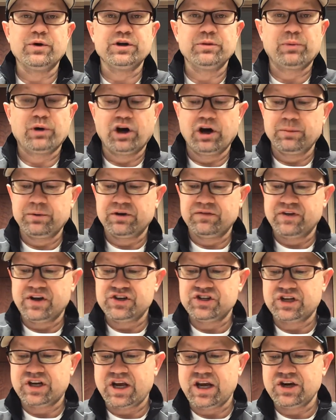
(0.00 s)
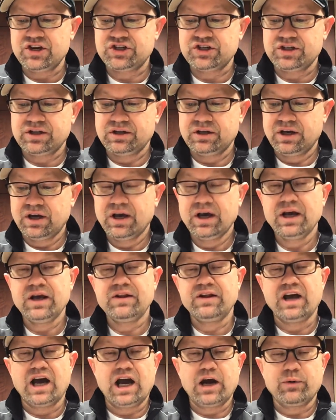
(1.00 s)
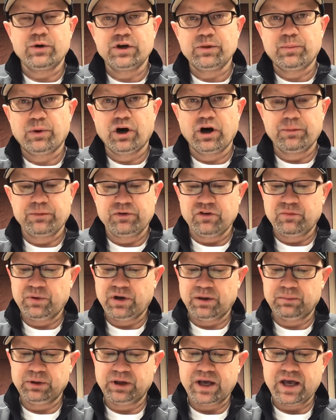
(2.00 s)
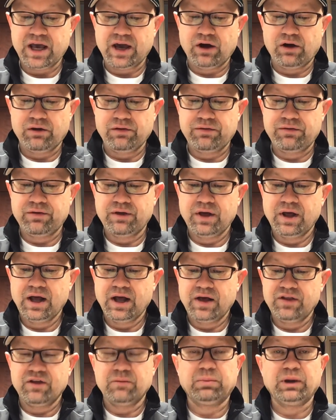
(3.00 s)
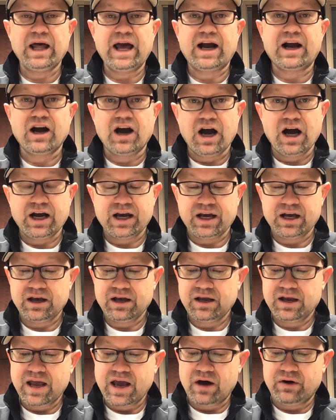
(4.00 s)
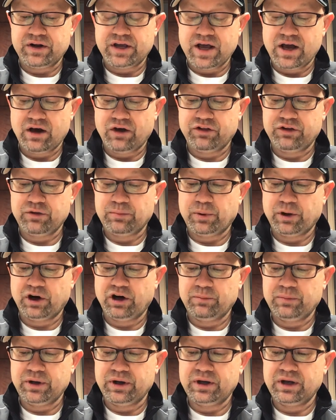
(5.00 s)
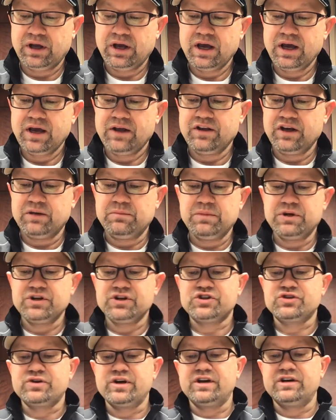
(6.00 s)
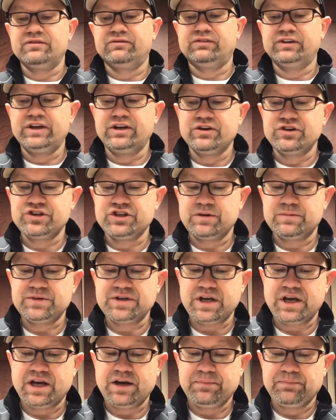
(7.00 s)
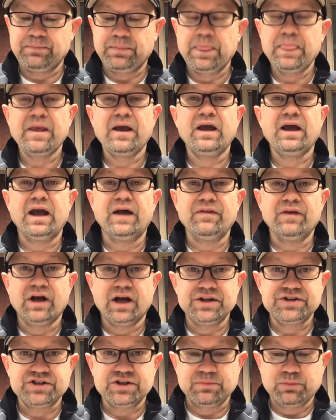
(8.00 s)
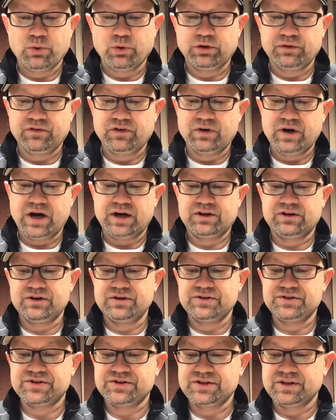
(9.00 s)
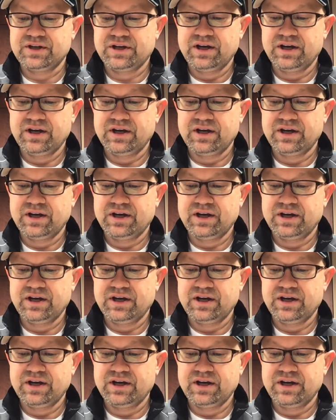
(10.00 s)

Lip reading: Department of Education, the Iowa Department of Public Health, the Black Hawk County Health Department, the administrative leadership team, and the Hudson Board of Directors.